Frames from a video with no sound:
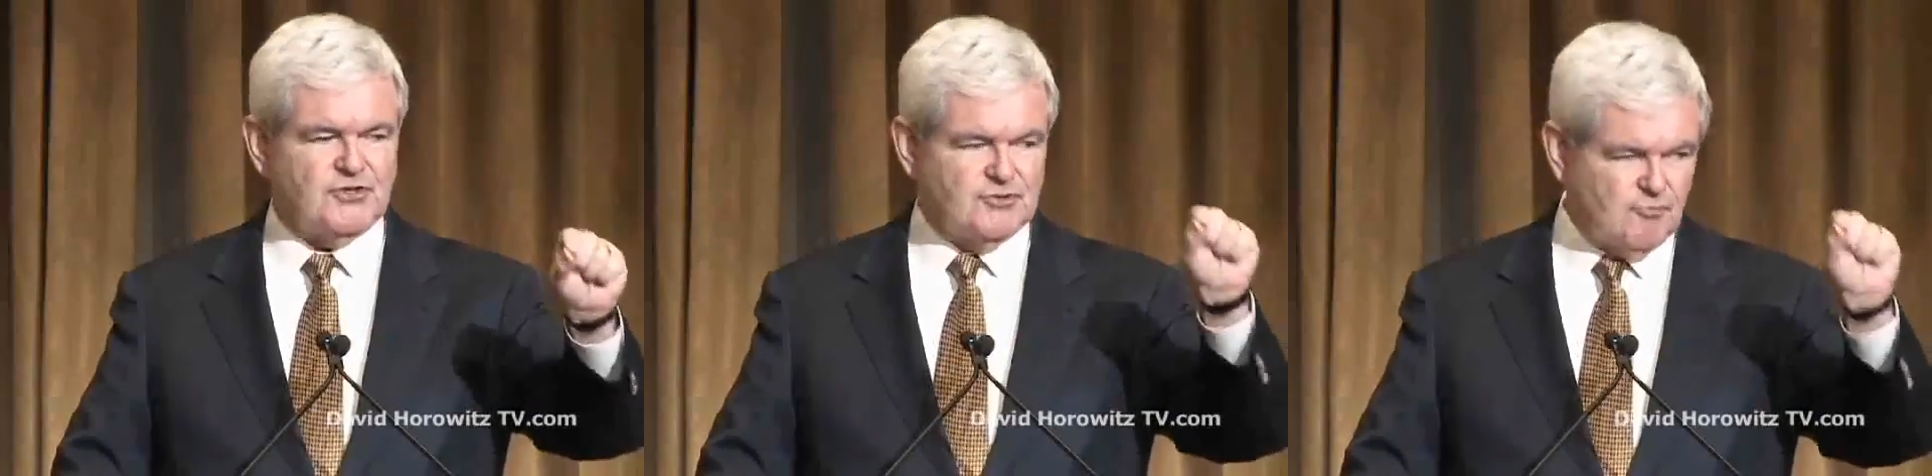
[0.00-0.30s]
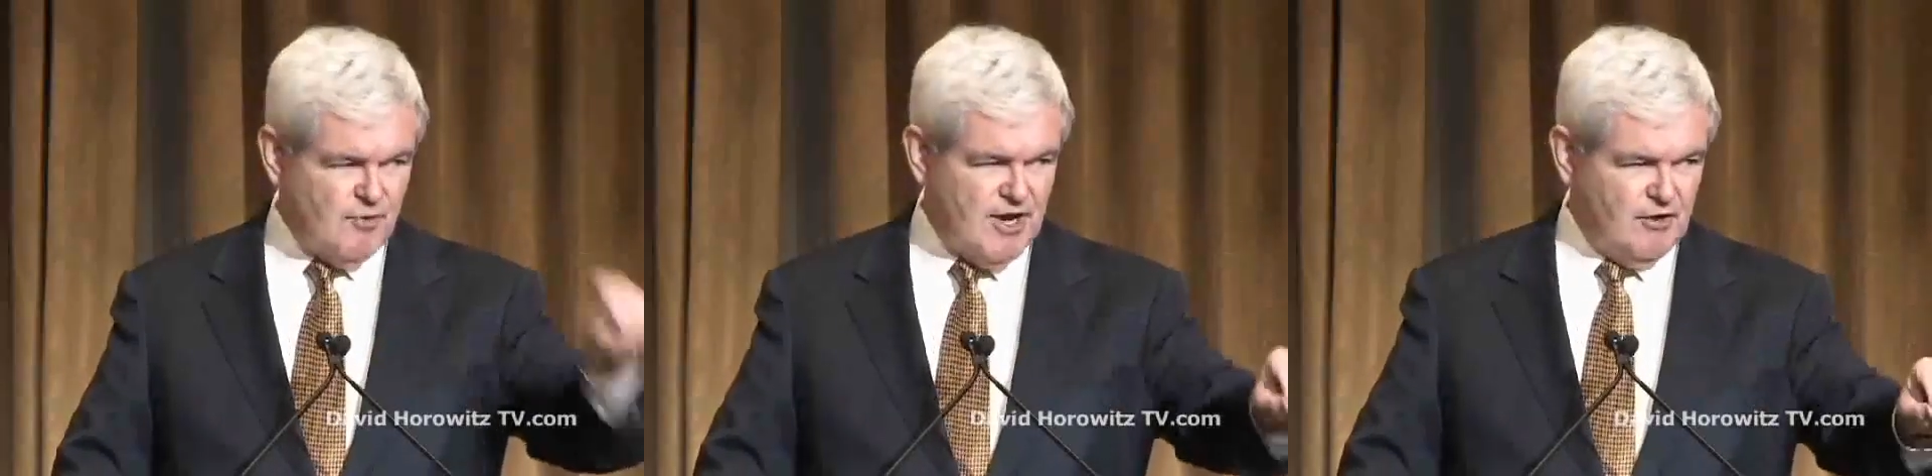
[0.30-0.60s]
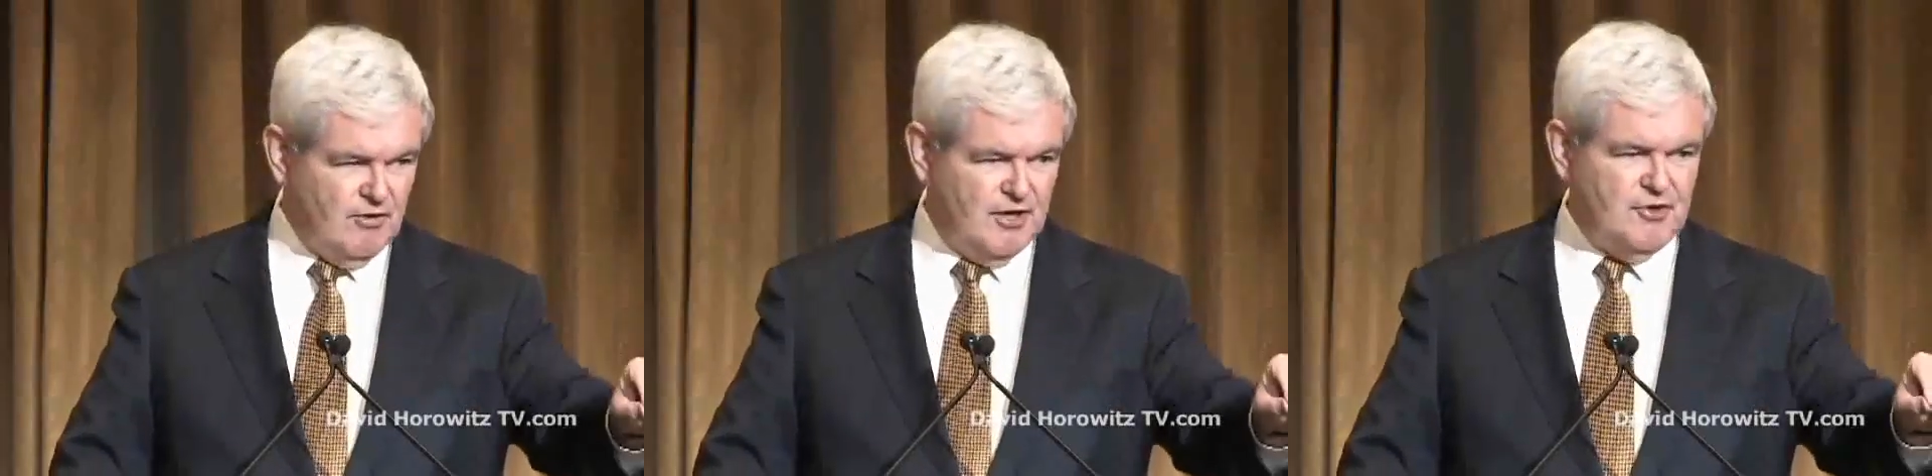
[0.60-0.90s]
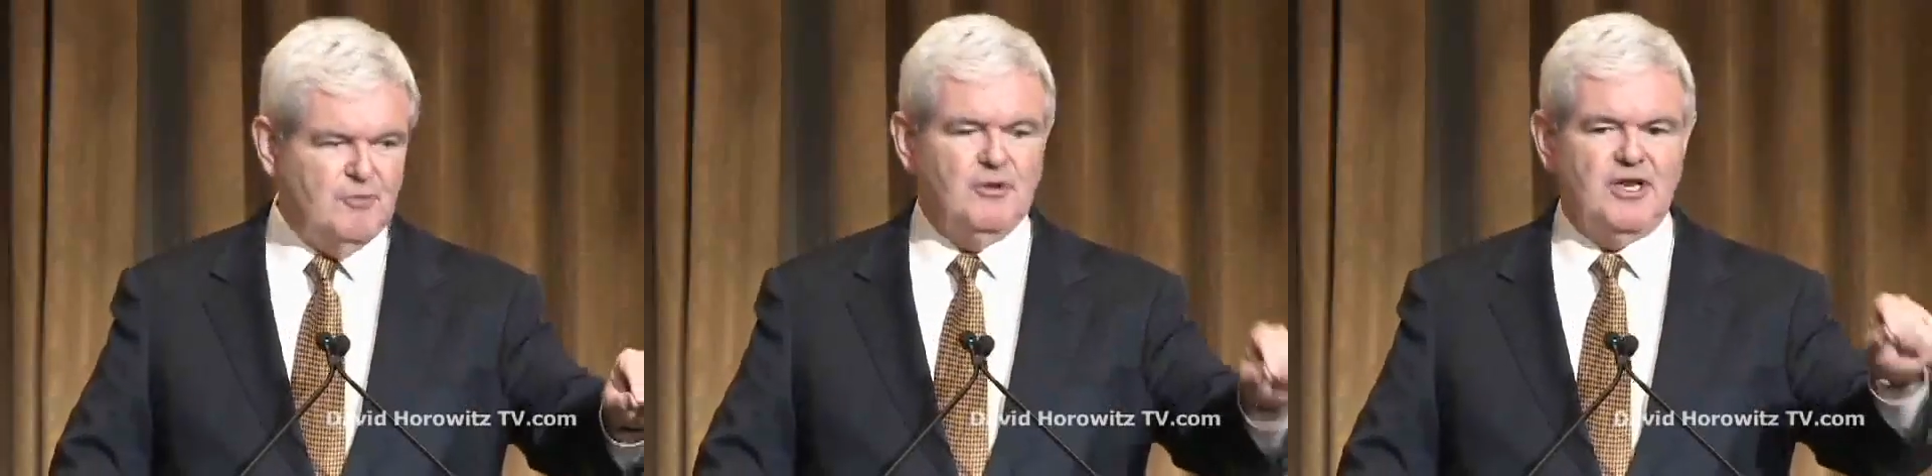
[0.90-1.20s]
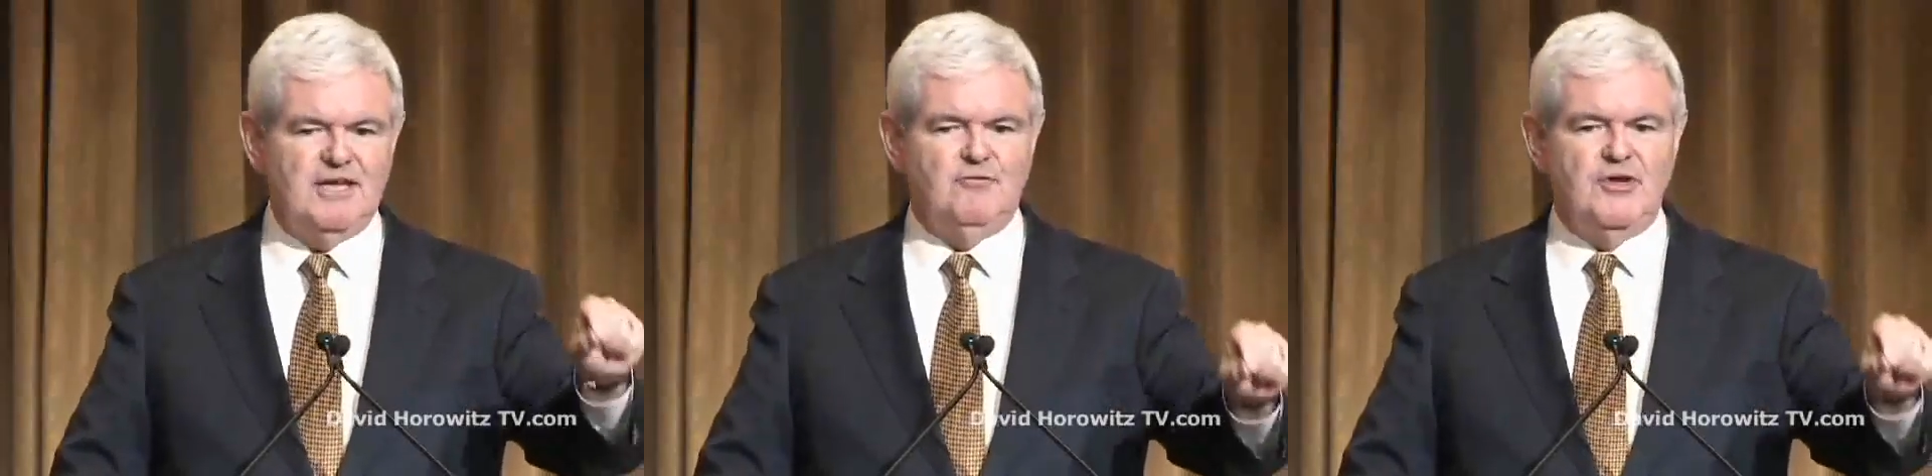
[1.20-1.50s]
is real and you
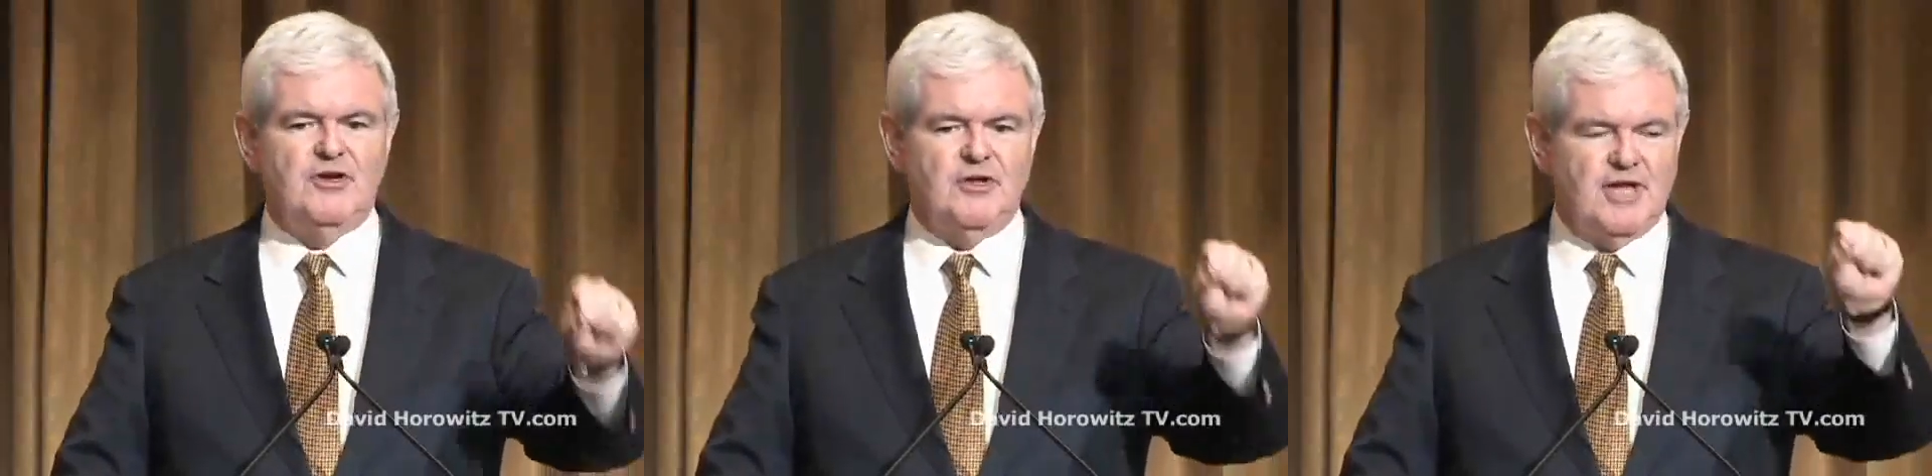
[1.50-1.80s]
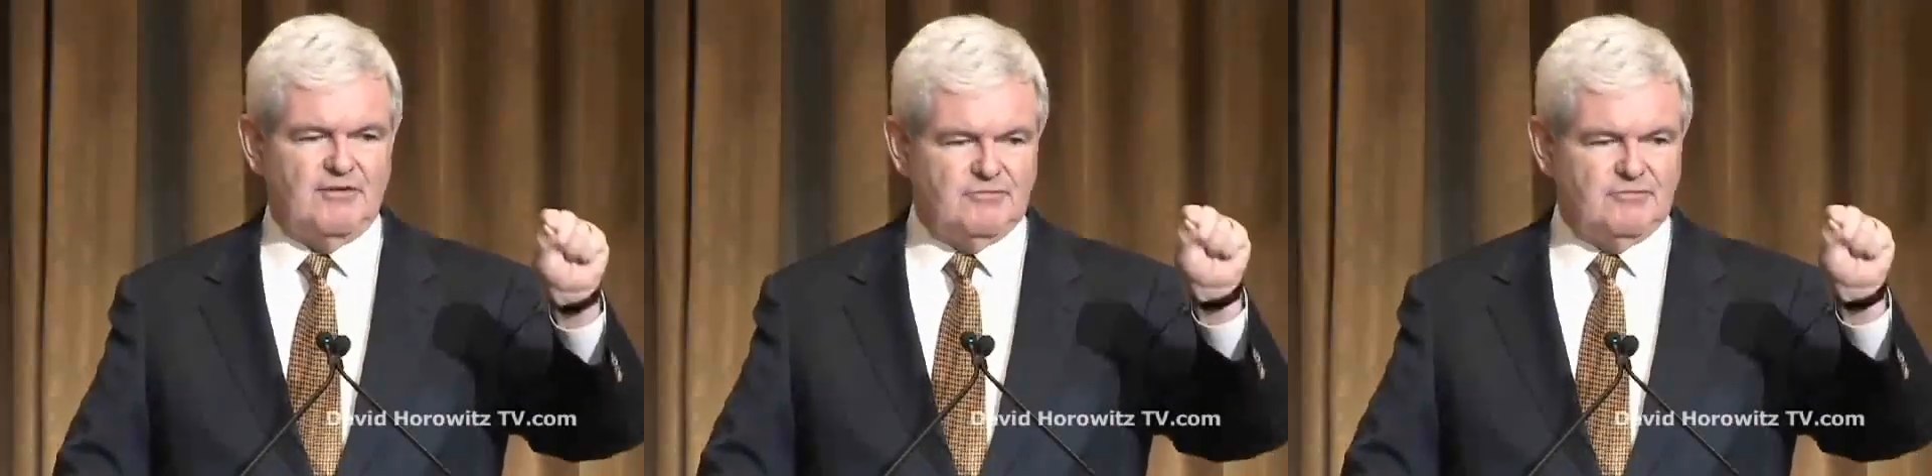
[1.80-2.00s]
believe we could